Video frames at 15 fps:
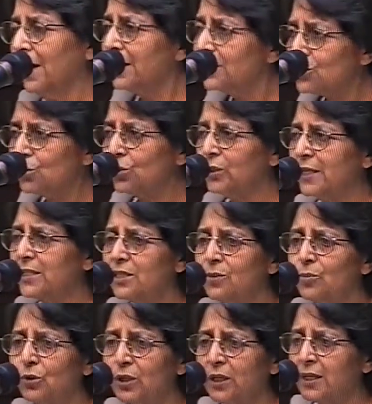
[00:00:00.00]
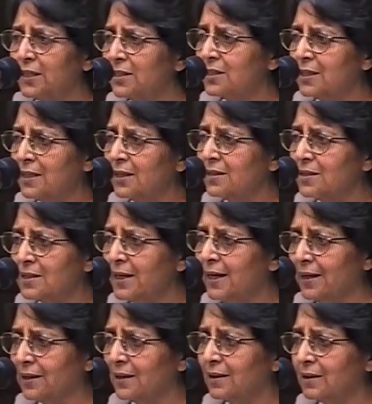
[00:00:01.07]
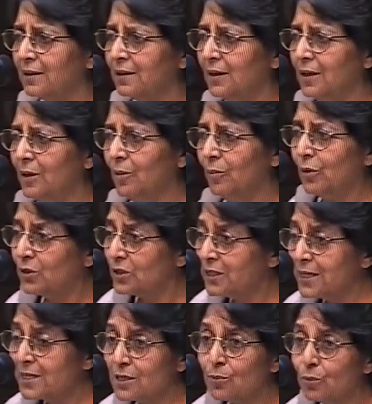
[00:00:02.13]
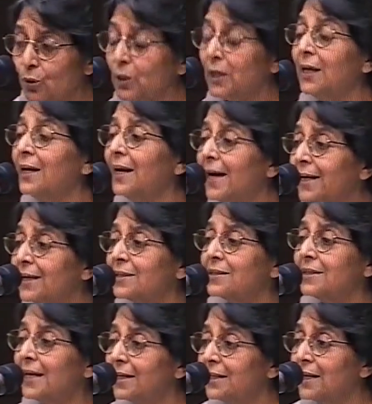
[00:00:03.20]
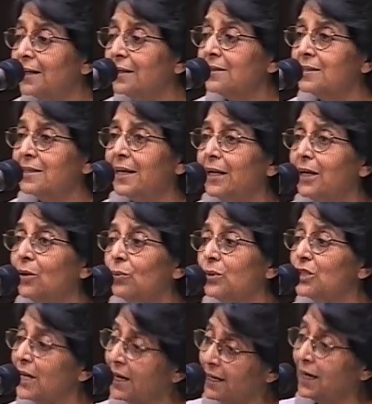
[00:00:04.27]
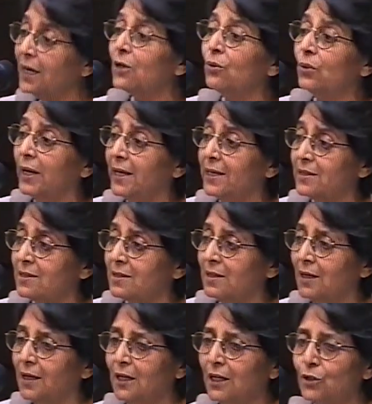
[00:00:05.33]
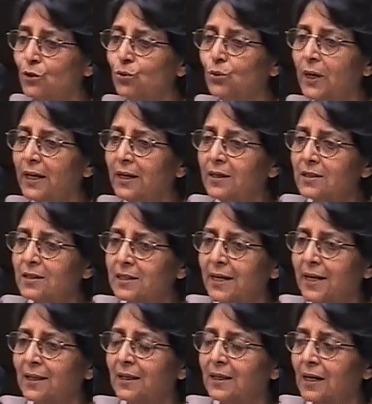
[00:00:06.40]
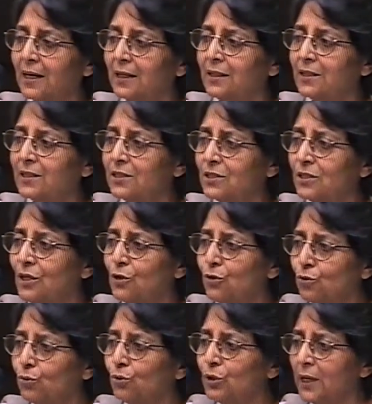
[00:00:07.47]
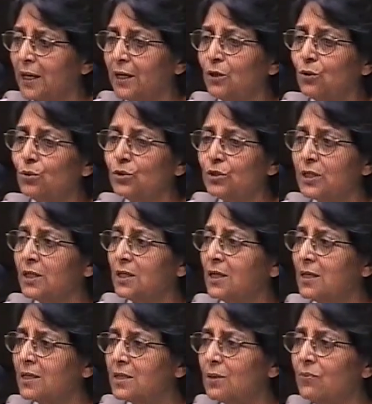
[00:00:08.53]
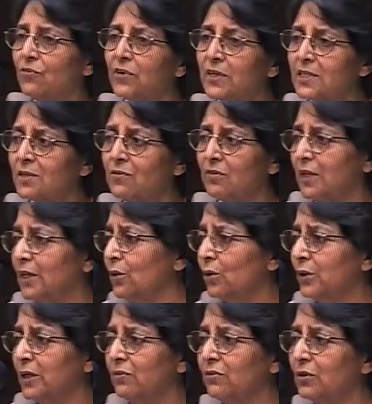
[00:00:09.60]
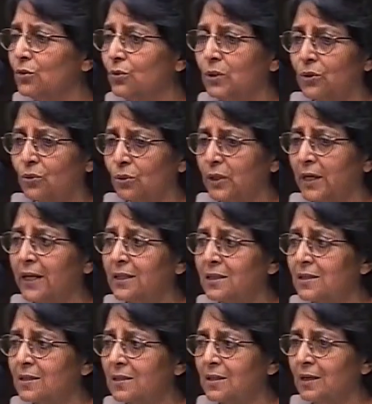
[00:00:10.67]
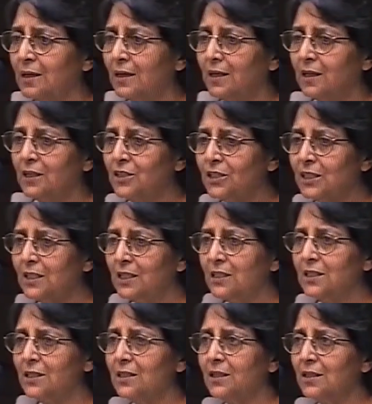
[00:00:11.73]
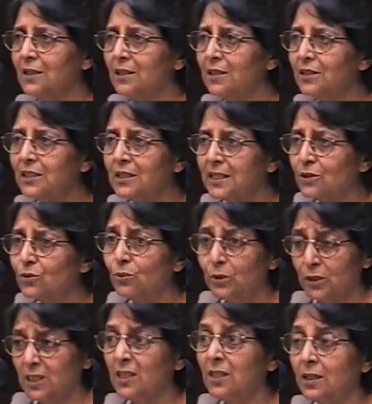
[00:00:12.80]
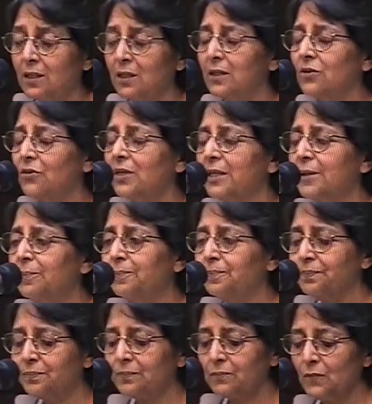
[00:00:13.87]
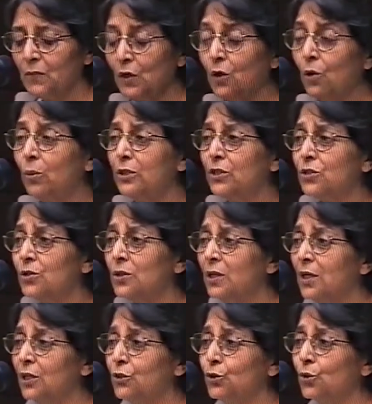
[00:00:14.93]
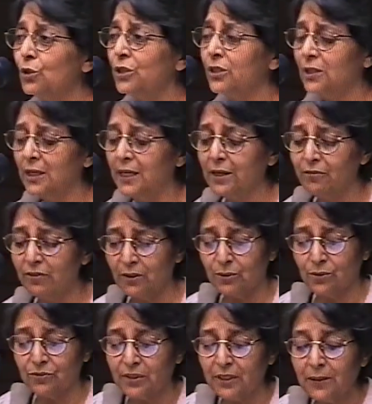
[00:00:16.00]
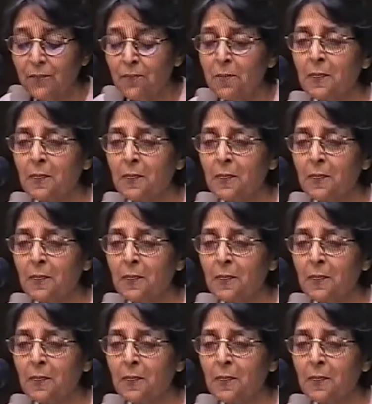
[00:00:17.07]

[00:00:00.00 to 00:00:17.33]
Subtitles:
And so Desdemona doesn't understand, because Desdemona lacks that understanding which Iago has to understand the other's truth and use it subversively or even to her own ends. She doesn't know what's hit her, literally, or what's choked the life out of her.